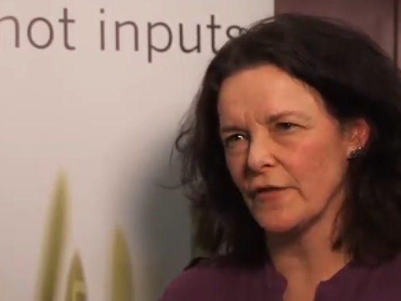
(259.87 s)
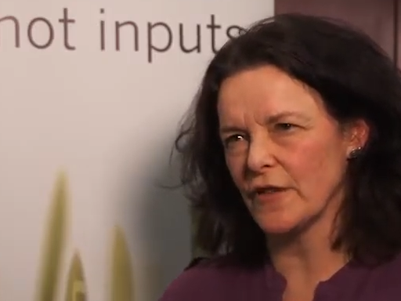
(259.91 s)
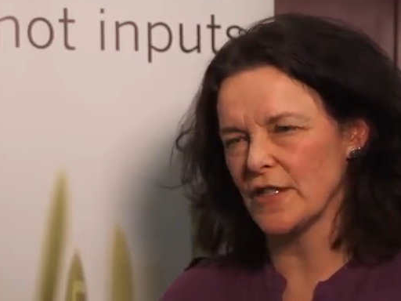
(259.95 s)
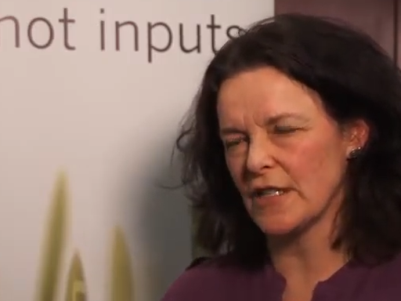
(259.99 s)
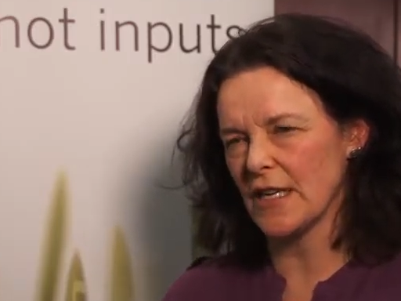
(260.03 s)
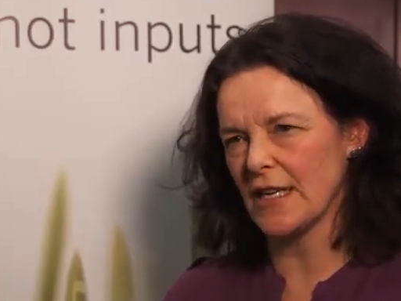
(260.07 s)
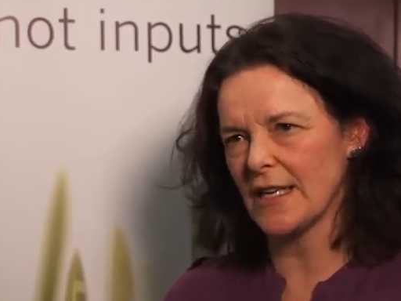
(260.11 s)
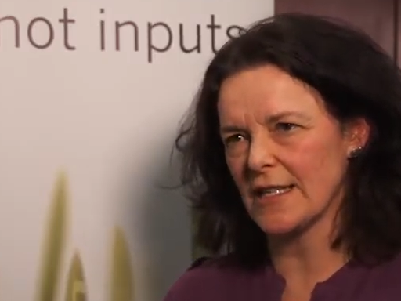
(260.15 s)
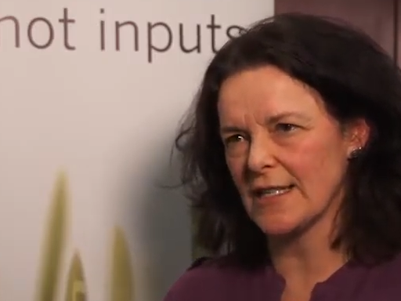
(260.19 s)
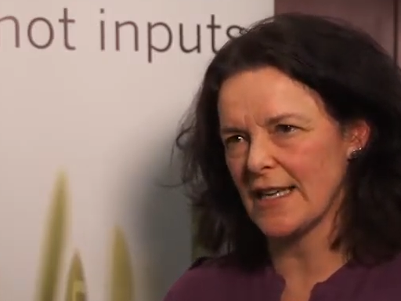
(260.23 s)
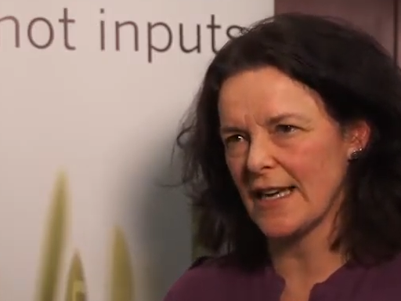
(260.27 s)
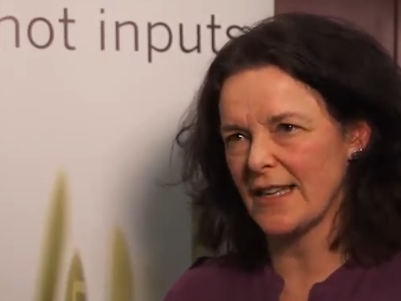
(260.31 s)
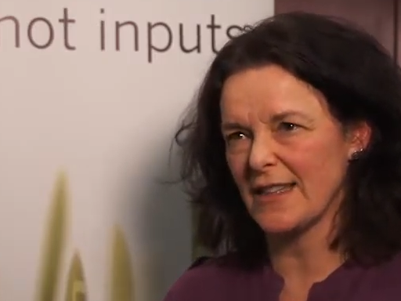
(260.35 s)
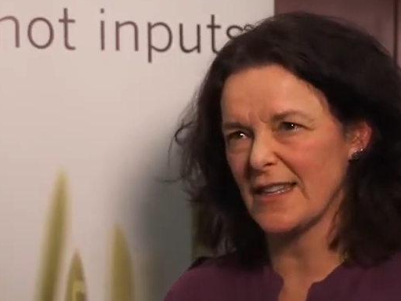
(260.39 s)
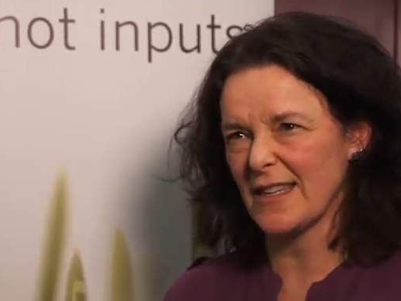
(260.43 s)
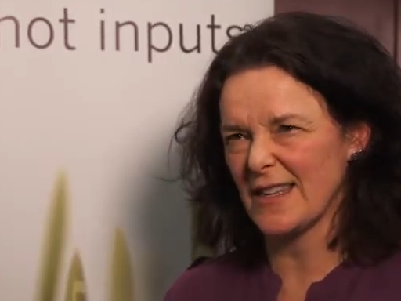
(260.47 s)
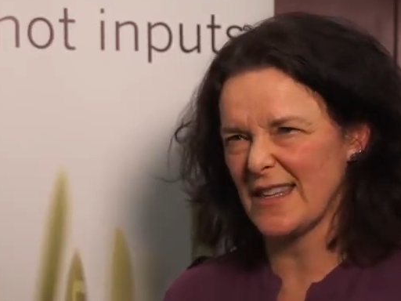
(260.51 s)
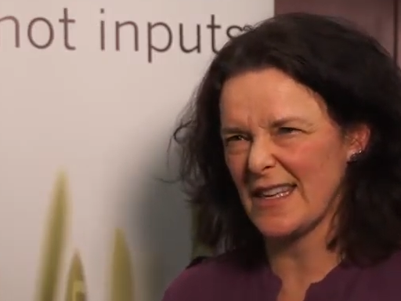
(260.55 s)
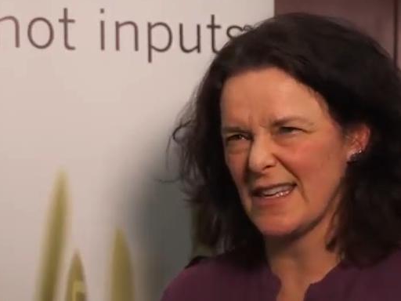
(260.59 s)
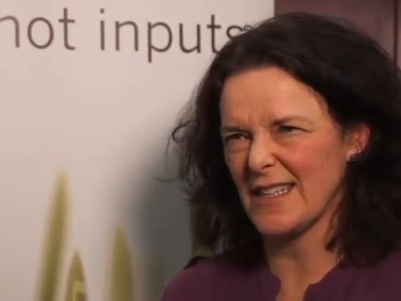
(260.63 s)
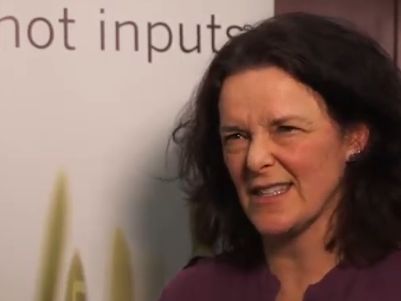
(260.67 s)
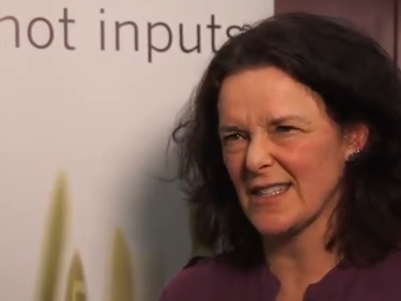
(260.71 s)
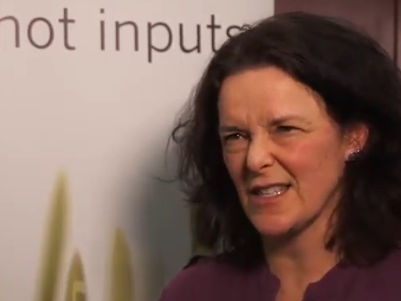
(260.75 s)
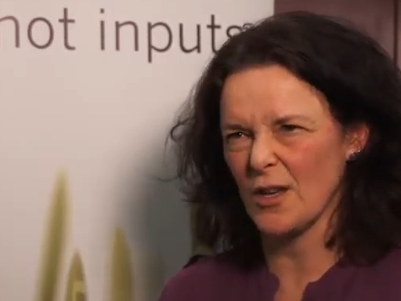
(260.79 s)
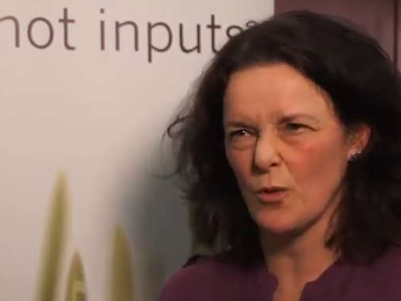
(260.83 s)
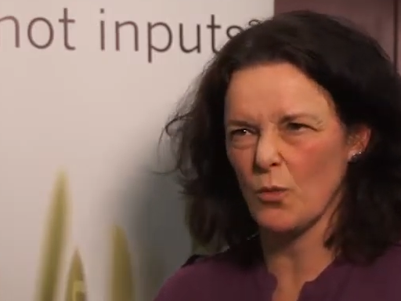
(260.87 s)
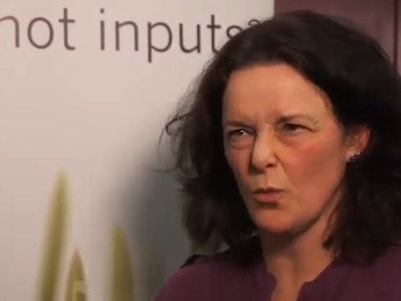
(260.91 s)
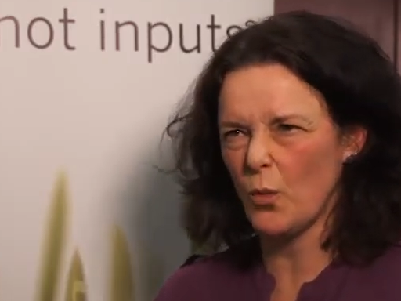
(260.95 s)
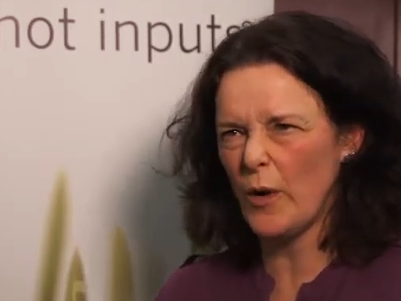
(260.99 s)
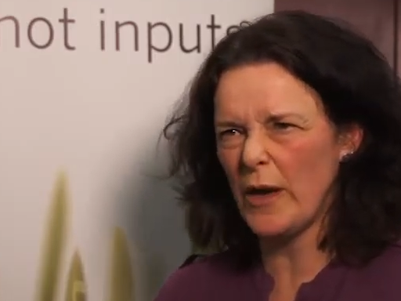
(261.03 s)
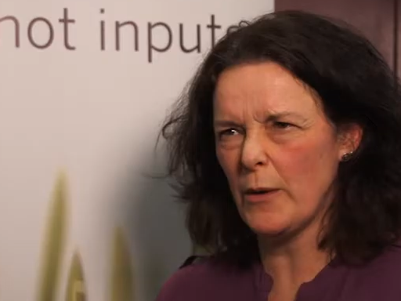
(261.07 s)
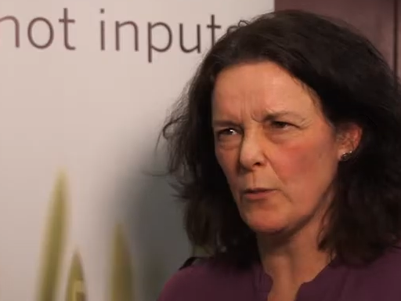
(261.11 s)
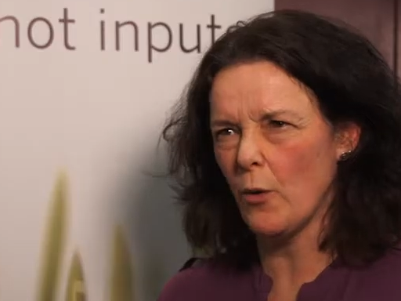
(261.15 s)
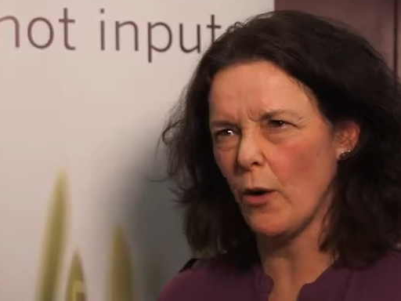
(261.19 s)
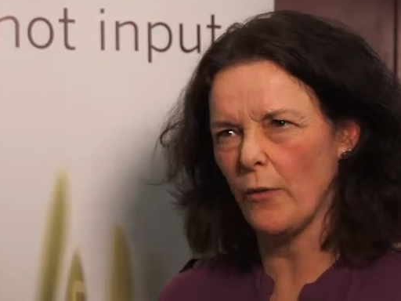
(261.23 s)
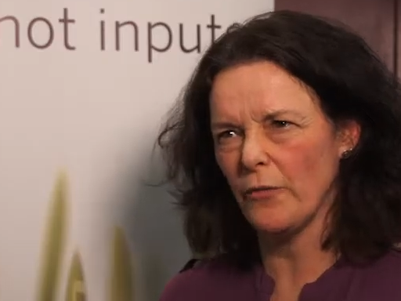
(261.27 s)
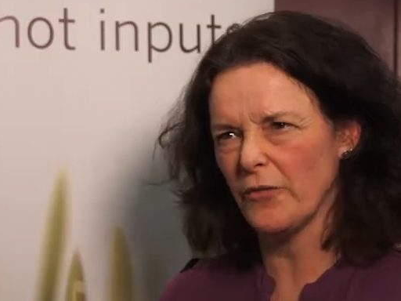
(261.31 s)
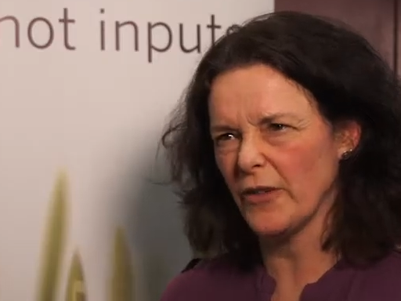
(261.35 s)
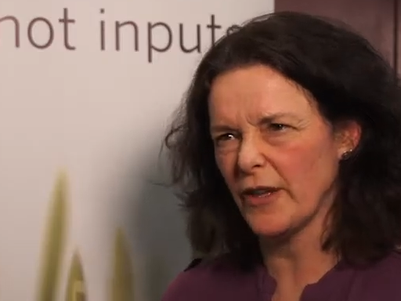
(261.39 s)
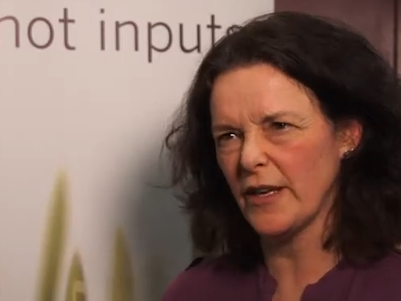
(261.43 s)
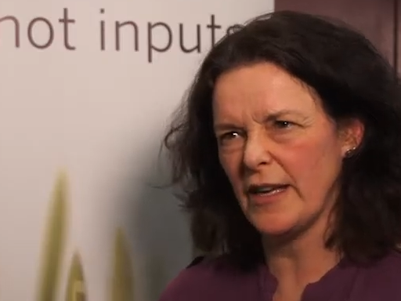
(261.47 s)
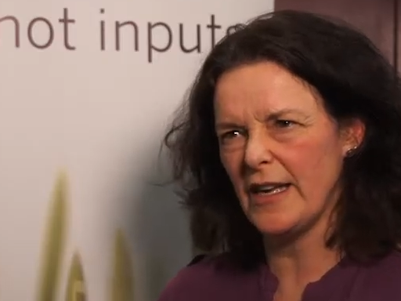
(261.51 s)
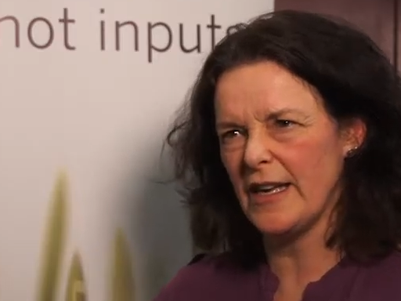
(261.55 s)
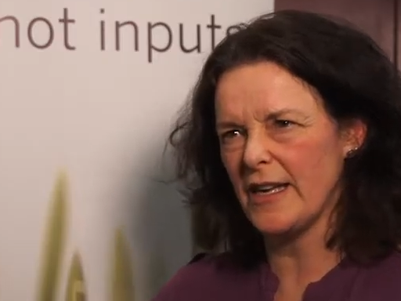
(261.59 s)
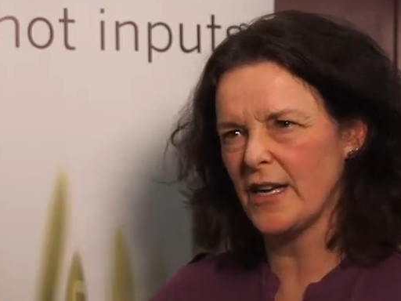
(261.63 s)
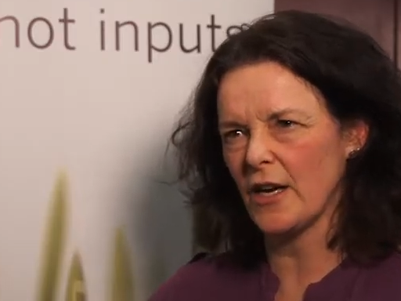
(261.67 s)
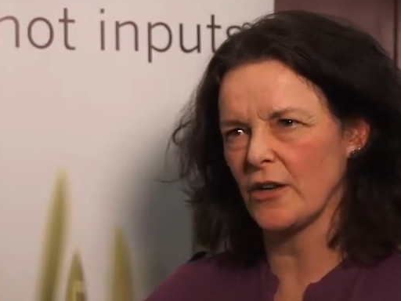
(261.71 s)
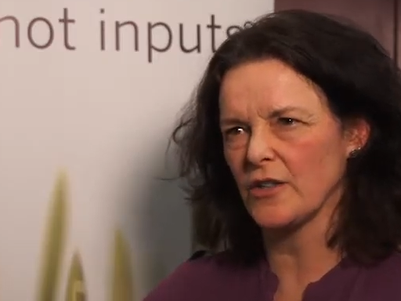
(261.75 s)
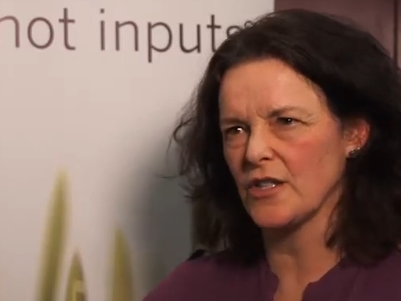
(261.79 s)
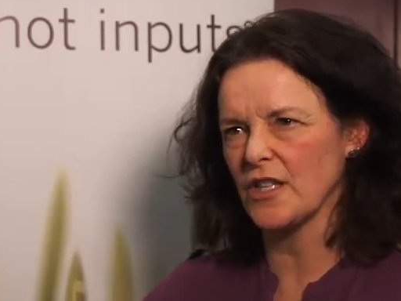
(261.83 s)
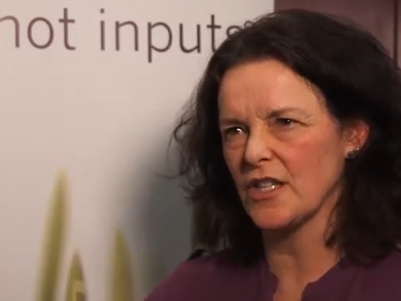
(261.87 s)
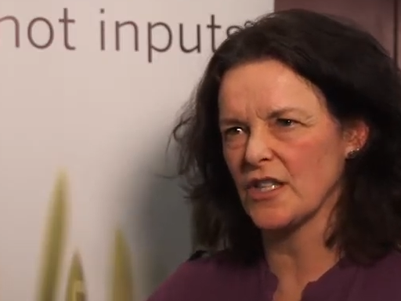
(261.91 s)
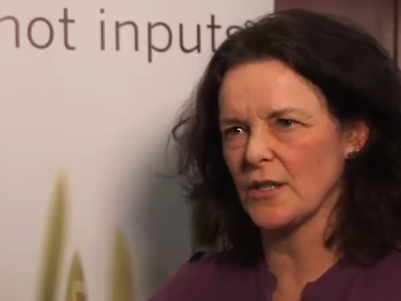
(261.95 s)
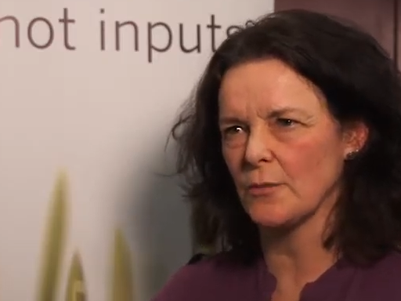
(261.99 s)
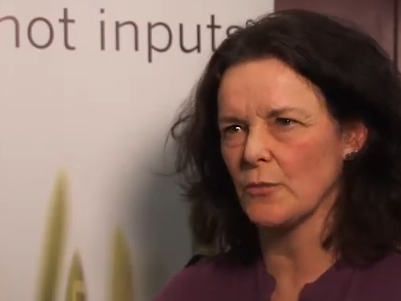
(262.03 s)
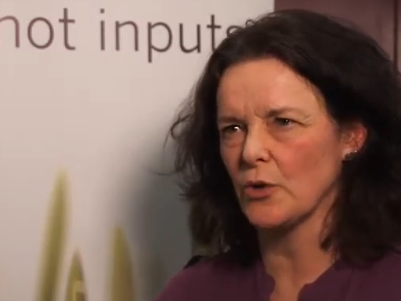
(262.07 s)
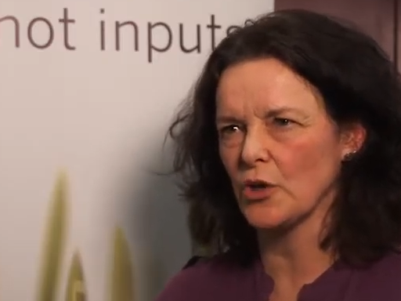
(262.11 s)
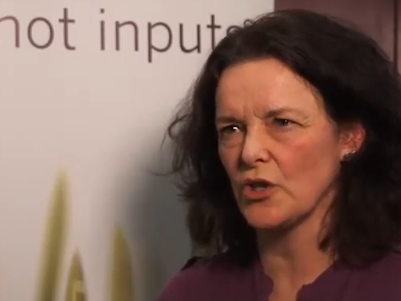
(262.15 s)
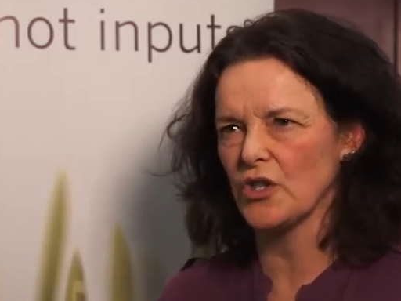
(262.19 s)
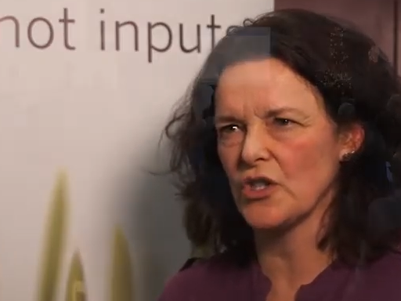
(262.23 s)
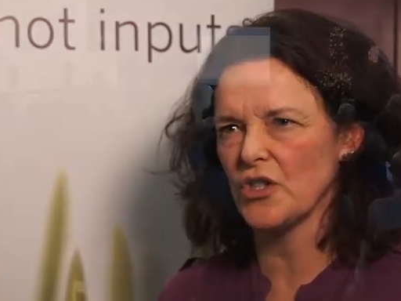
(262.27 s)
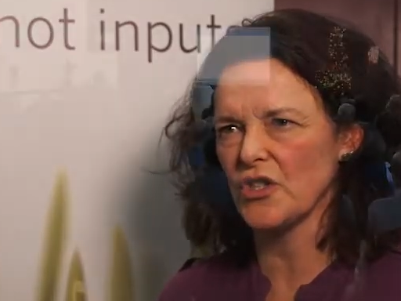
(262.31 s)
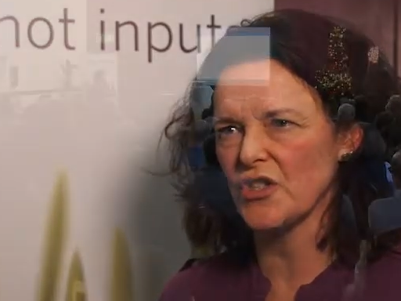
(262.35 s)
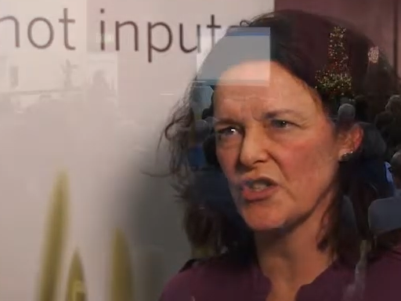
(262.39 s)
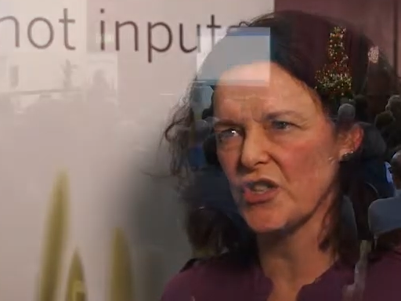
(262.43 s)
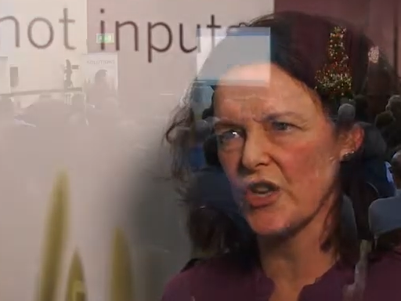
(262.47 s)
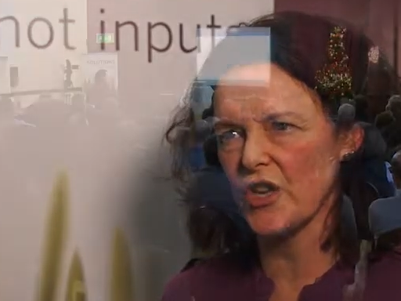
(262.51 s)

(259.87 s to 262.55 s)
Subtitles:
facilitate the things that we want, the ecosystem goods and